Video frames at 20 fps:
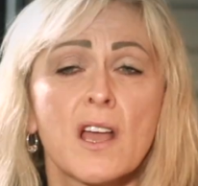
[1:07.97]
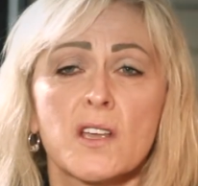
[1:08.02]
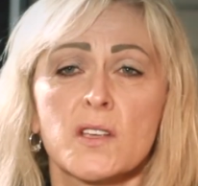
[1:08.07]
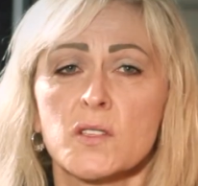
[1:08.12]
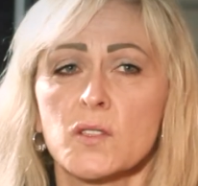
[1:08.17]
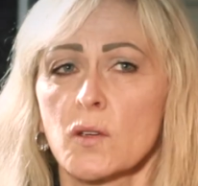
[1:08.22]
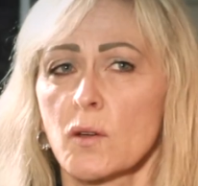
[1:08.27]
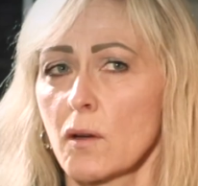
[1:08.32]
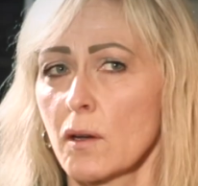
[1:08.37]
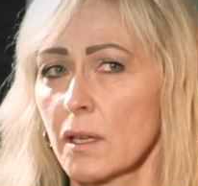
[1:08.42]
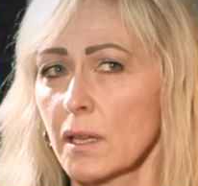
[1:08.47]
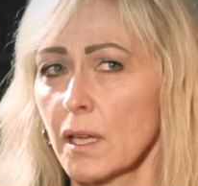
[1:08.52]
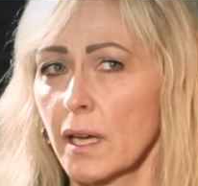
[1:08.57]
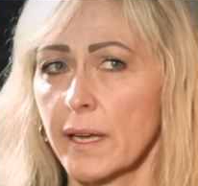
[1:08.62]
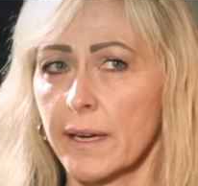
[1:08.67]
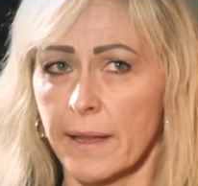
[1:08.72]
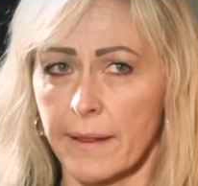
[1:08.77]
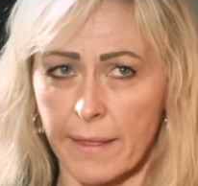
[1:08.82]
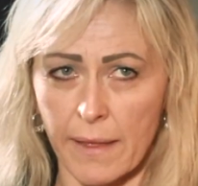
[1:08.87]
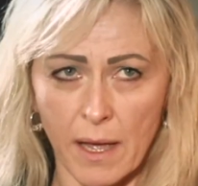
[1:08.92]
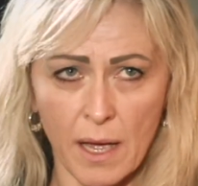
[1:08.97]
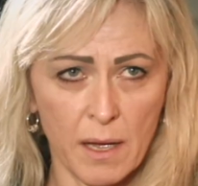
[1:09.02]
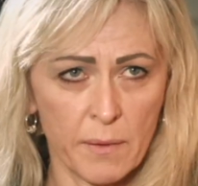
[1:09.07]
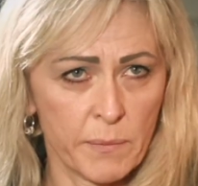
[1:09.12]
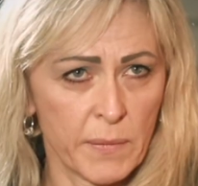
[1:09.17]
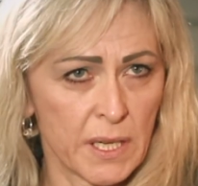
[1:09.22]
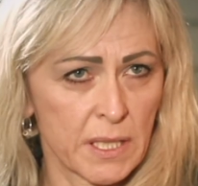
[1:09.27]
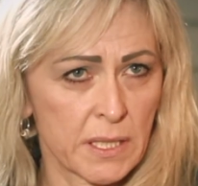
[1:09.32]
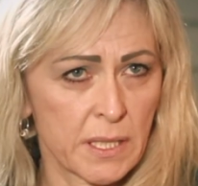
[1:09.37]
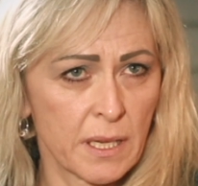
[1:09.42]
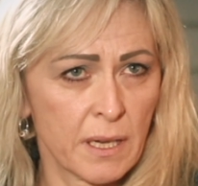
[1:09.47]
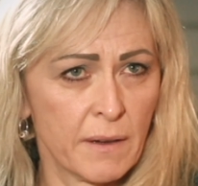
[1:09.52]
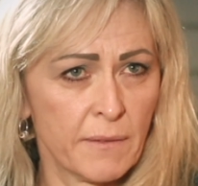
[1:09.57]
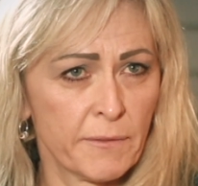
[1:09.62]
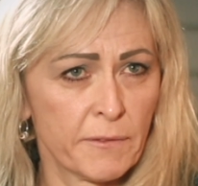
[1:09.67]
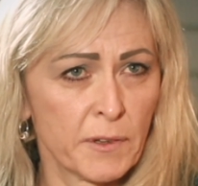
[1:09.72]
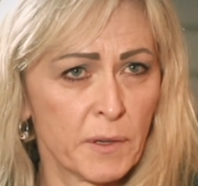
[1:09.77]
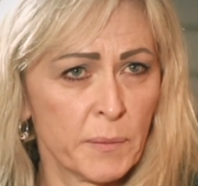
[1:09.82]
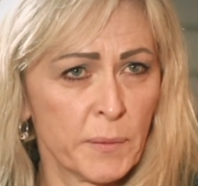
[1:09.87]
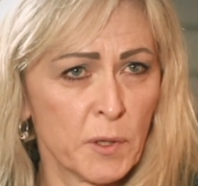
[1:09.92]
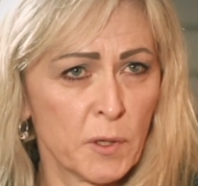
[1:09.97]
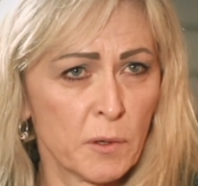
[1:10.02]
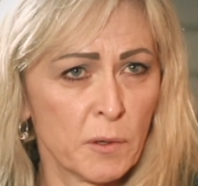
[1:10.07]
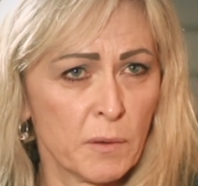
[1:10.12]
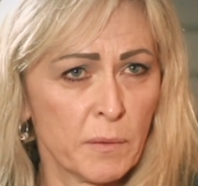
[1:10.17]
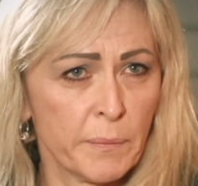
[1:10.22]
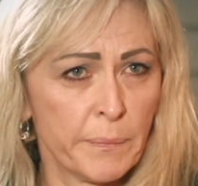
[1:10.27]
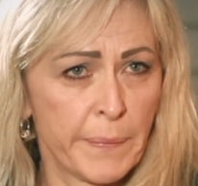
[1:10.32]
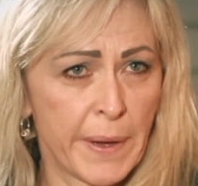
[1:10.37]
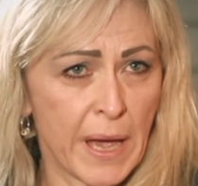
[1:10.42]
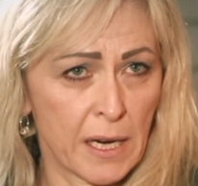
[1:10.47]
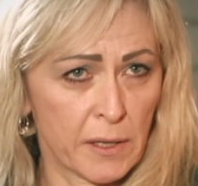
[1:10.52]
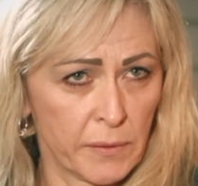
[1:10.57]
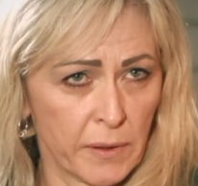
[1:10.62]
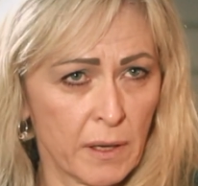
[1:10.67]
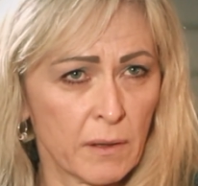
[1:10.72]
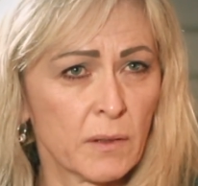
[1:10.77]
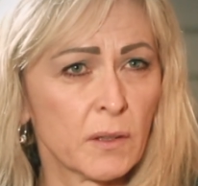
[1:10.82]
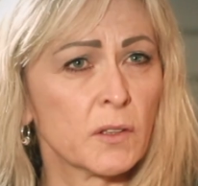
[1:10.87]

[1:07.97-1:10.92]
So a lot of that must come from your background